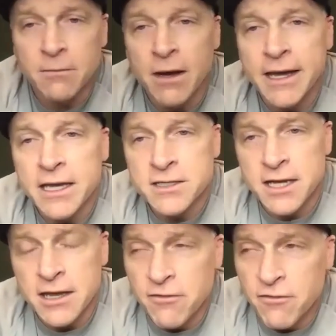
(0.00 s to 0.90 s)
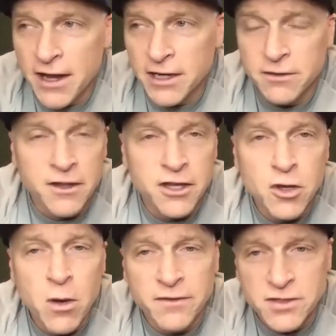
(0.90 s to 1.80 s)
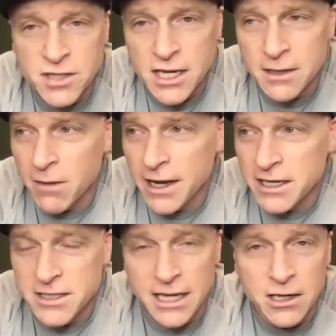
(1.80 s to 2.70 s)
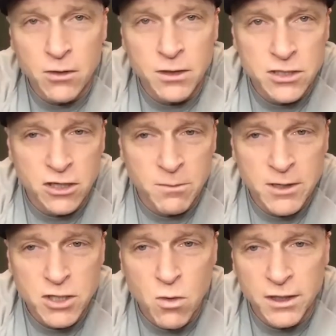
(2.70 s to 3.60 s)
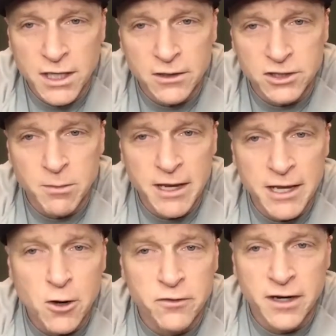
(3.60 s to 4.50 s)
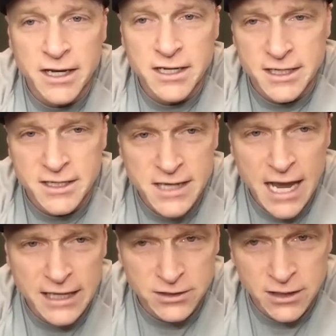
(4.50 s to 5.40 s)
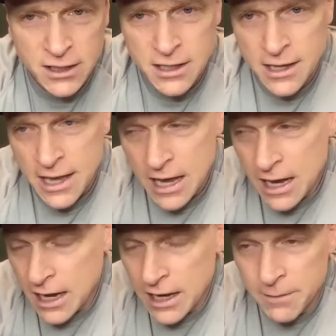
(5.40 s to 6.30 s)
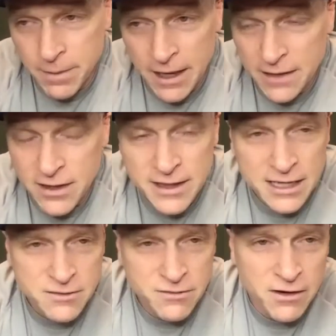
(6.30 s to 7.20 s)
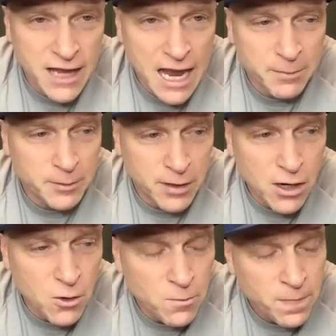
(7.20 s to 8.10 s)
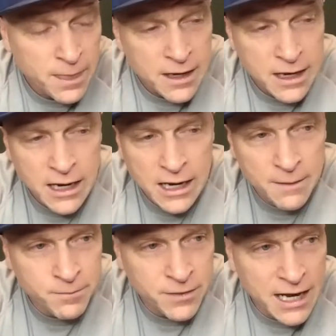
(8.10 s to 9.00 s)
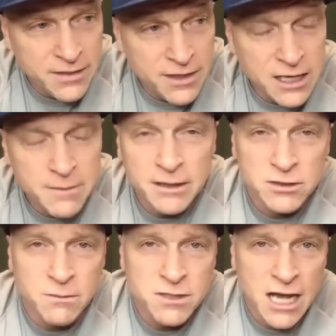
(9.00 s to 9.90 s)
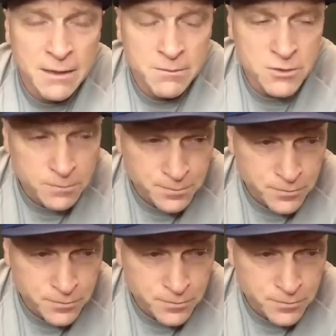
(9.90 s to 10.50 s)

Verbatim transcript: Mike is a fighter in the UFC, and Mike said it only took me 20 years to be an overnight success. Um, I think that's very apropos. Um, I think about sometimes